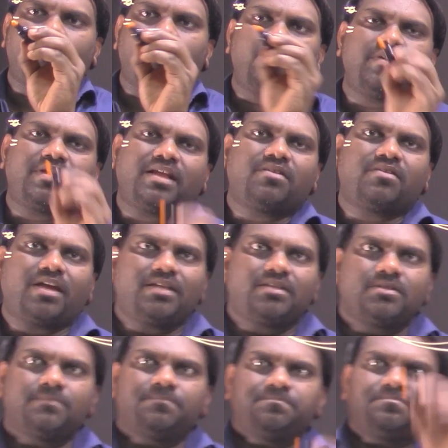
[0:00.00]
what you can
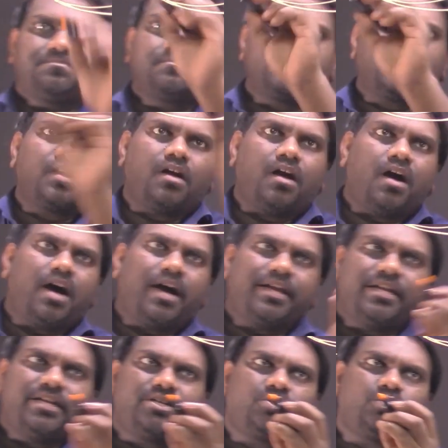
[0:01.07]
write?
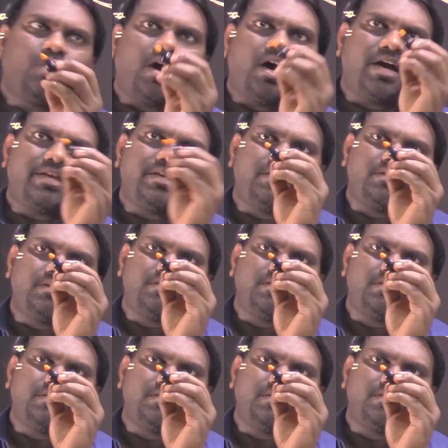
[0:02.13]
I to I,